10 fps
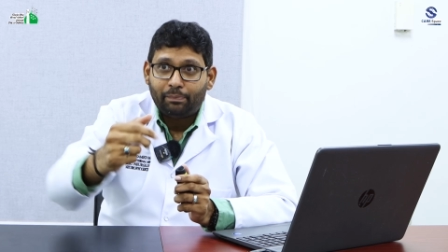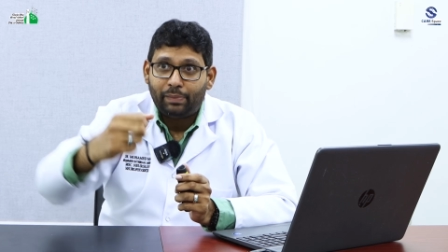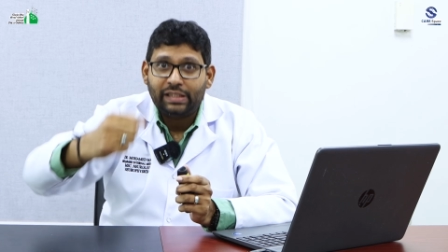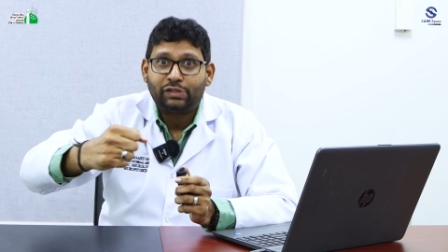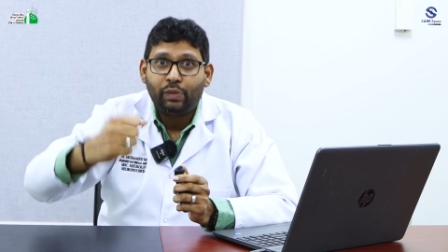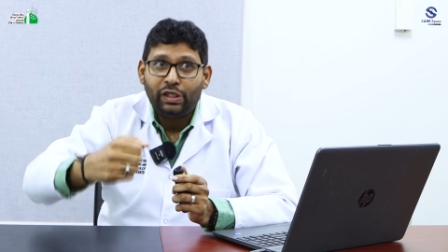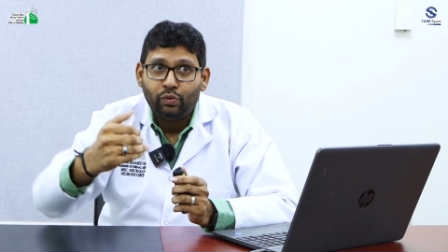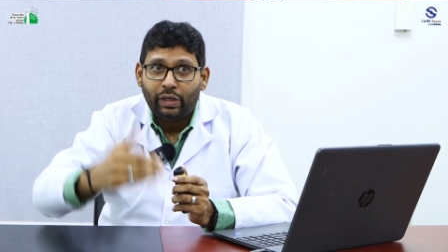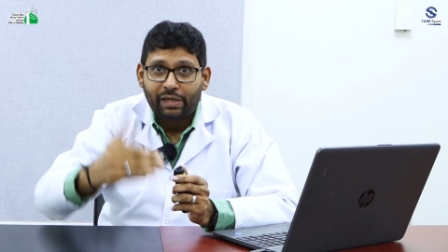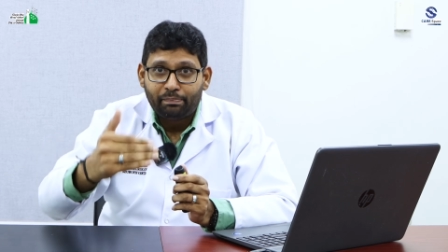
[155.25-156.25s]
please, will
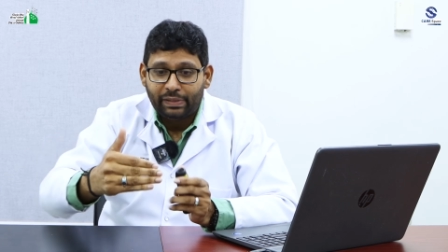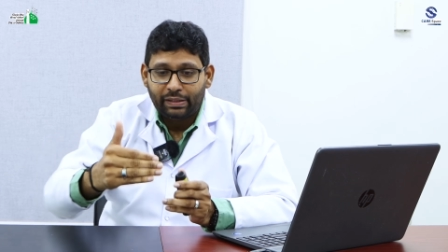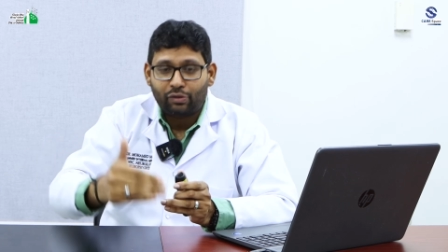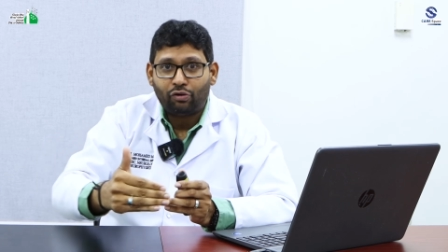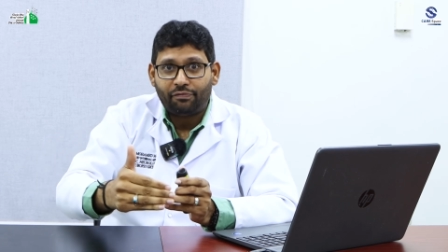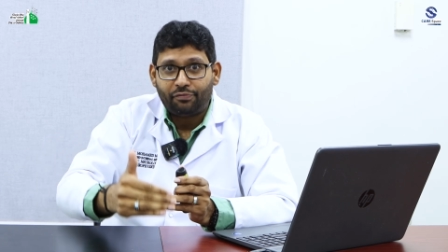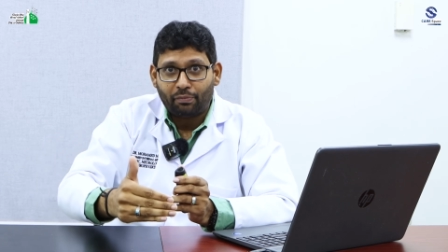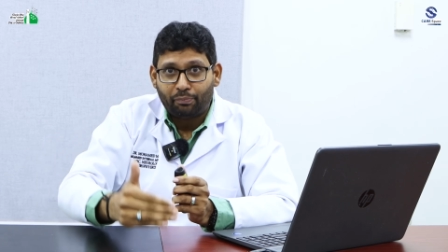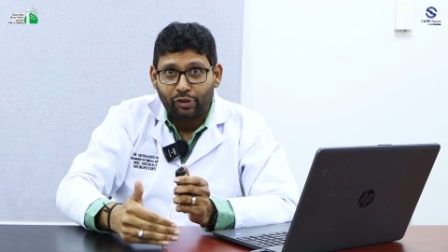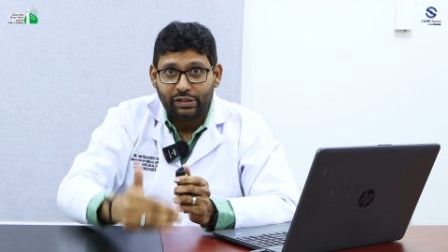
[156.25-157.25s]
you help me go
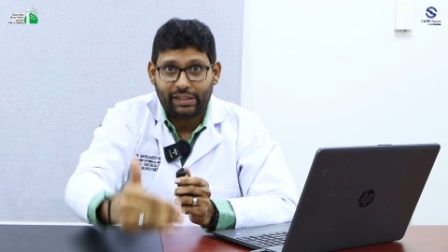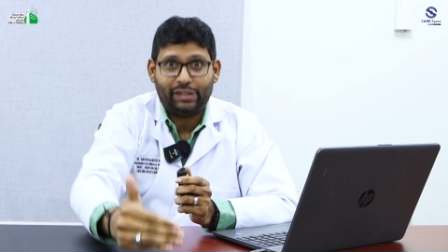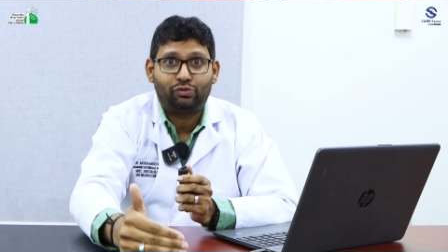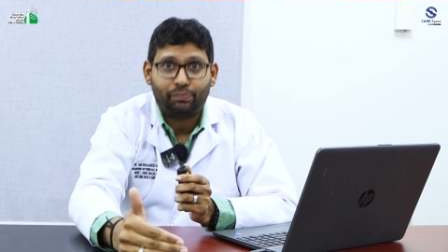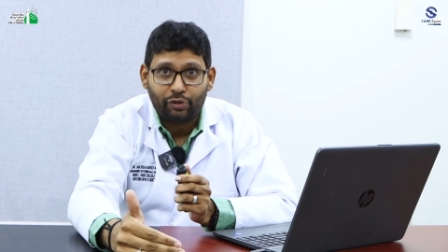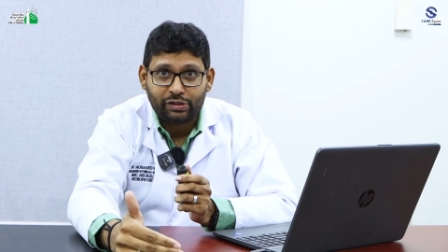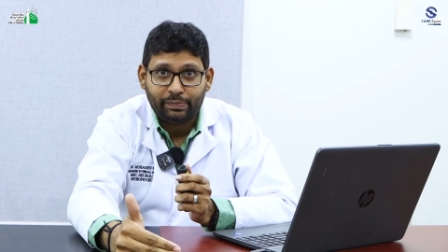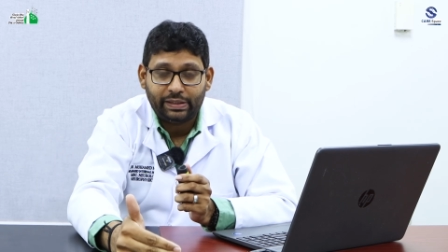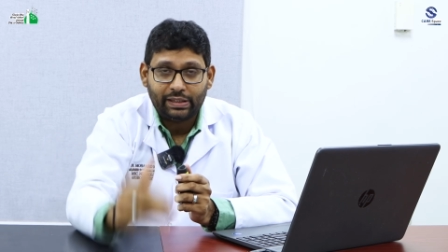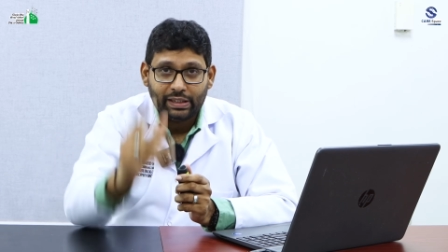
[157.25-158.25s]
from point A to point
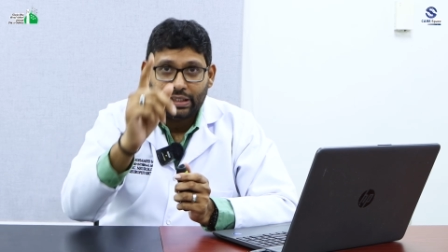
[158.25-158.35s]
B?